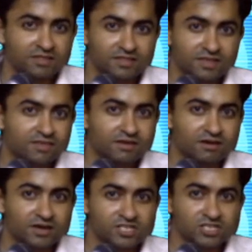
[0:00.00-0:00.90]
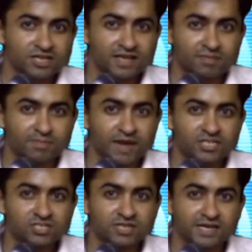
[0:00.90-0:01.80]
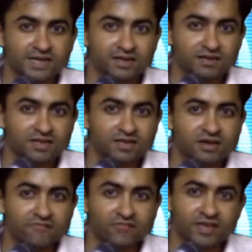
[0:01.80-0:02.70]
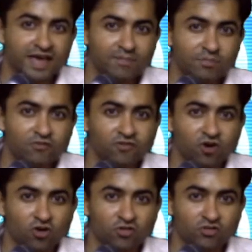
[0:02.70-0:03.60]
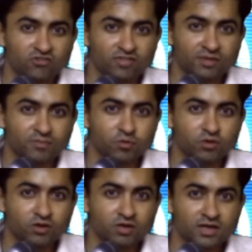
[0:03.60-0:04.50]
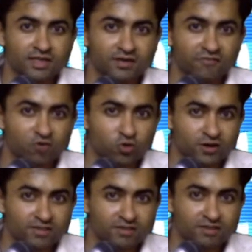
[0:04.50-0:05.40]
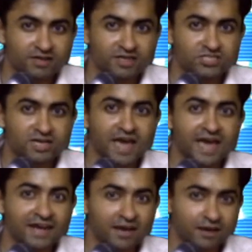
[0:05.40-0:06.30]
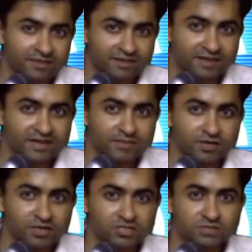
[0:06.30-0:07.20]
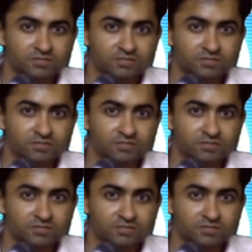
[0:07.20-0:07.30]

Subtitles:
This condition is managed clinically with the help of oxygen support, fluid resuscitation and arresting hemorrhage